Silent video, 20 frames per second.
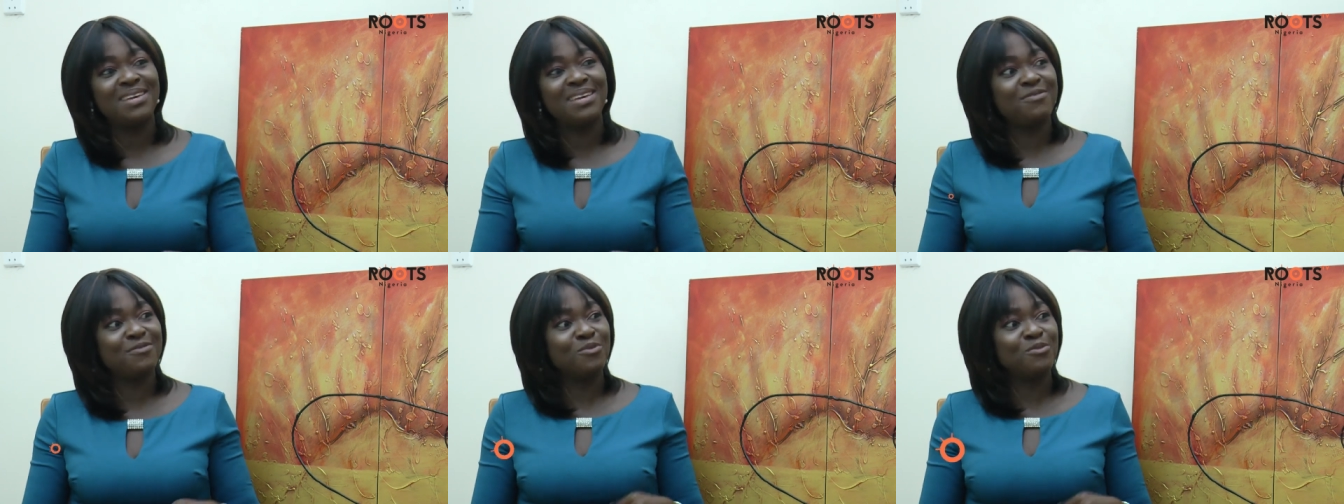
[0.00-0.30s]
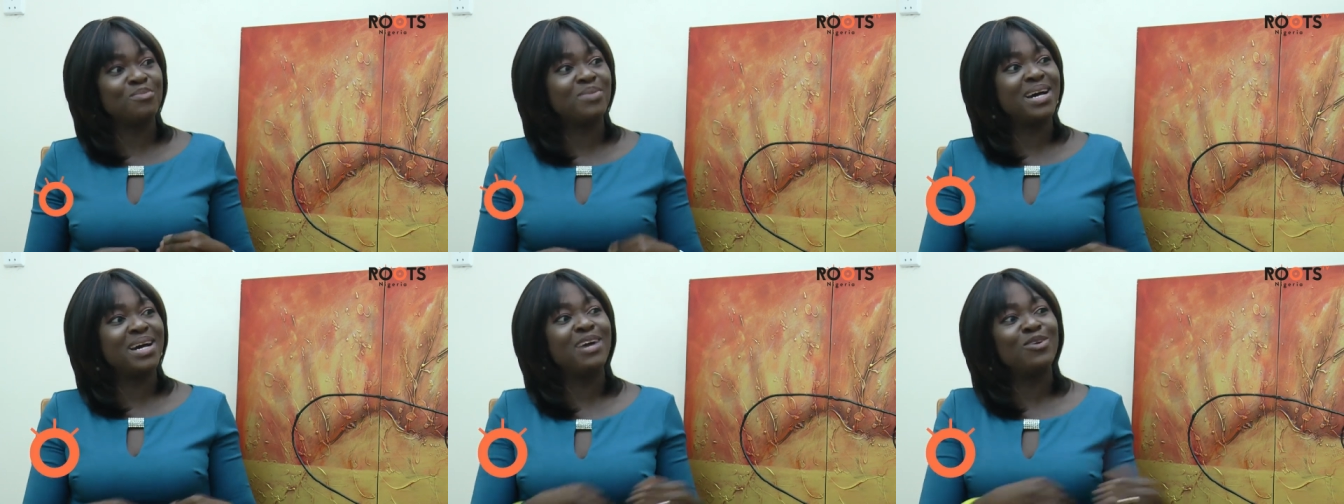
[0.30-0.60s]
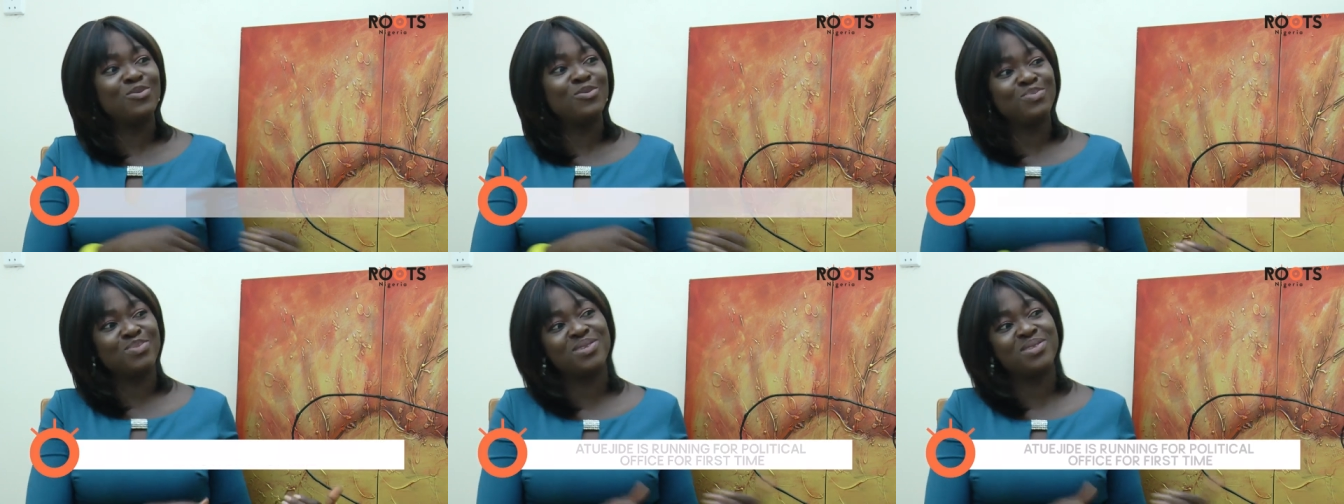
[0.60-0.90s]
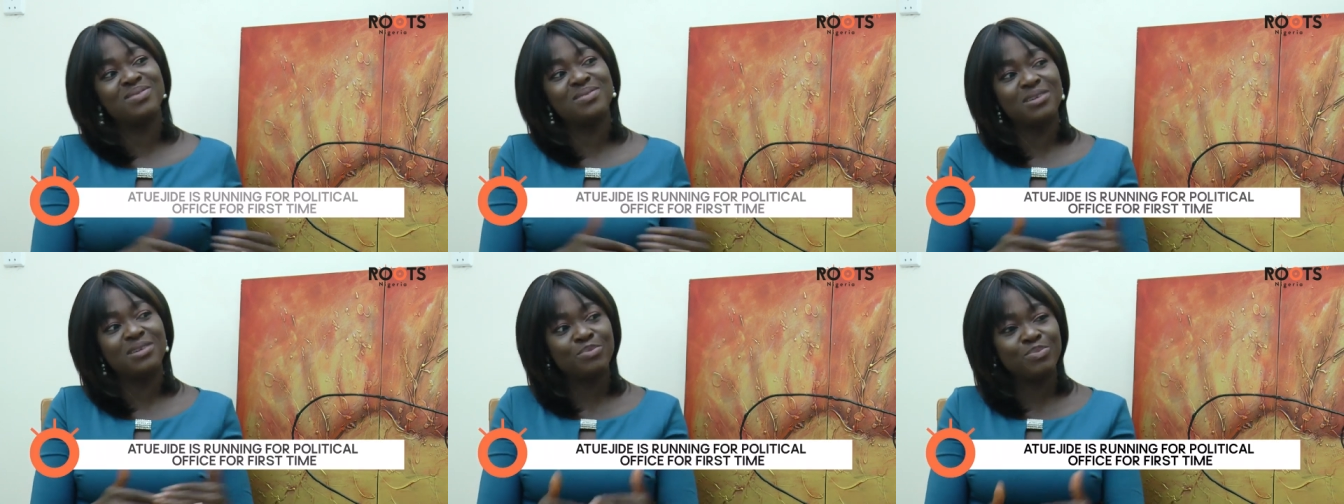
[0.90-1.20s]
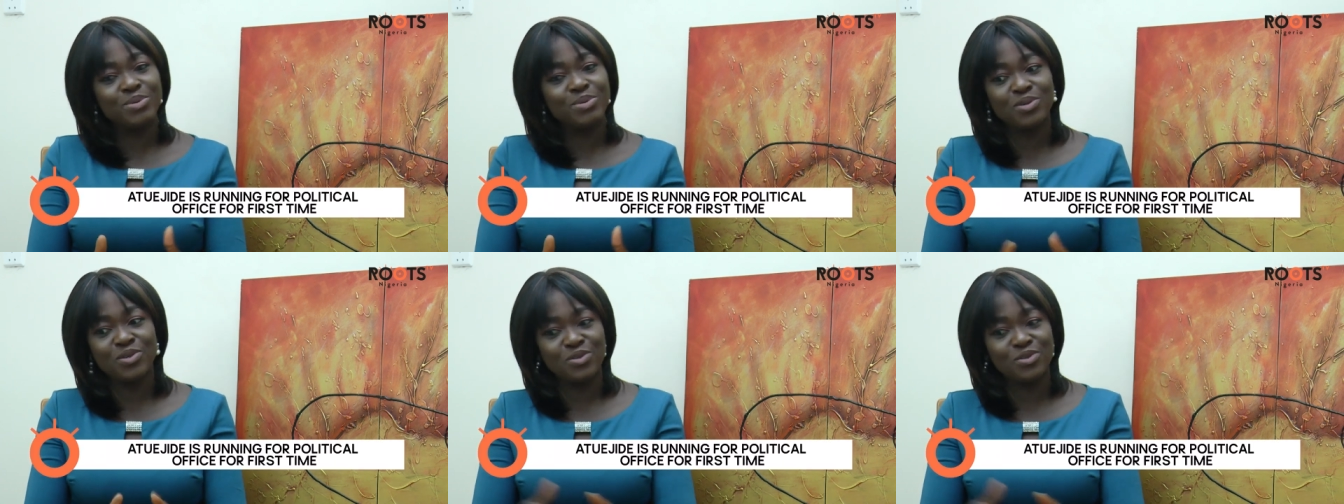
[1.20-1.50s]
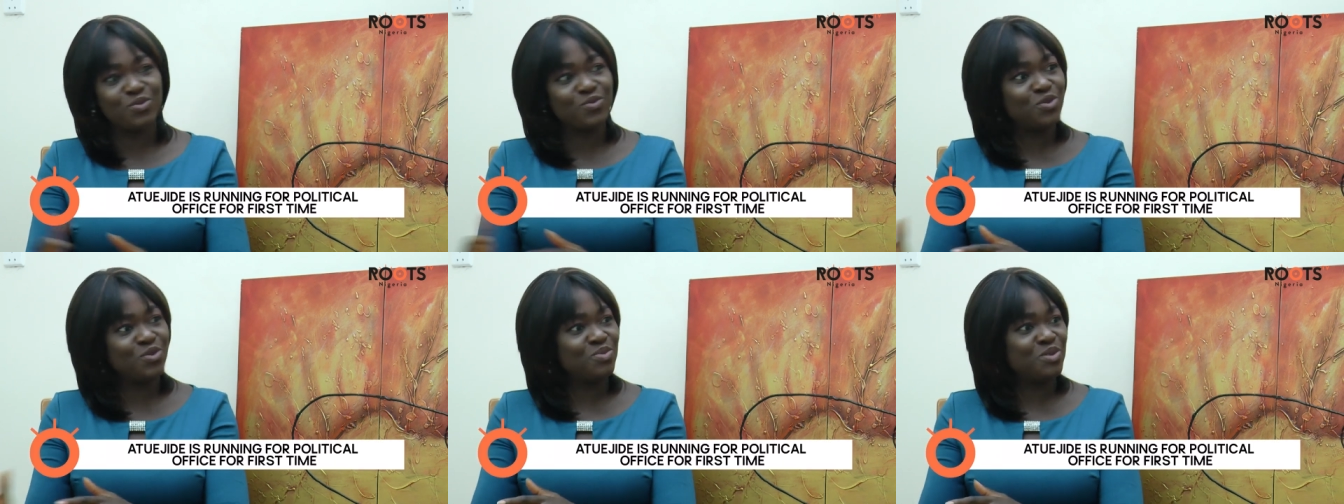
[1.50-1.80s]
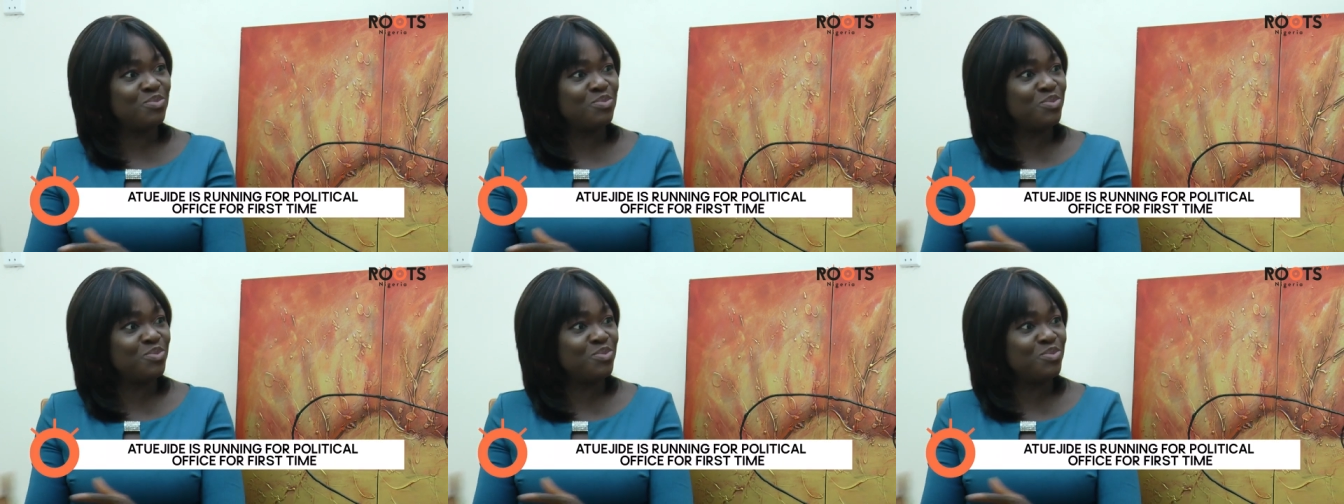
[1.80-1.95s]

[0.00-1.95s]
either from my own personal purse or from